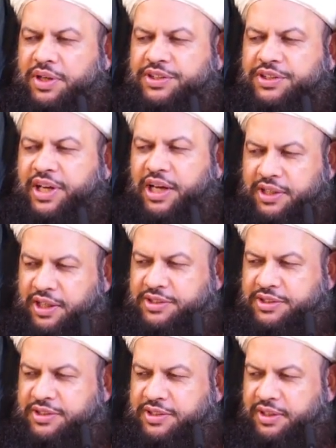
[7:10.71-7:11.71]

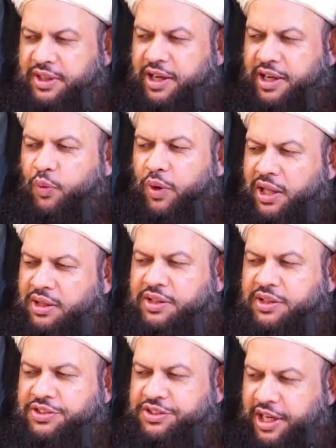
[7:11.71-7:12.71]
status and
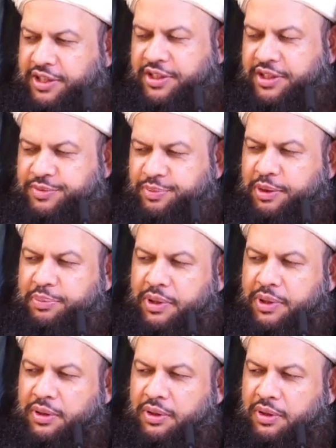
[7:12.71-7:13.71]
wealth changes
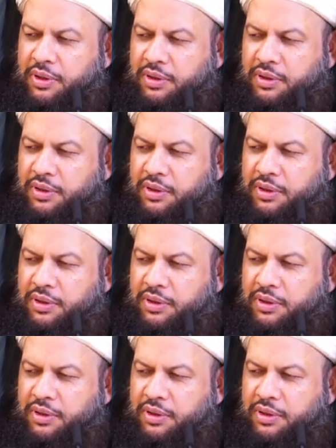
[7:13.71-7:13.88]
people.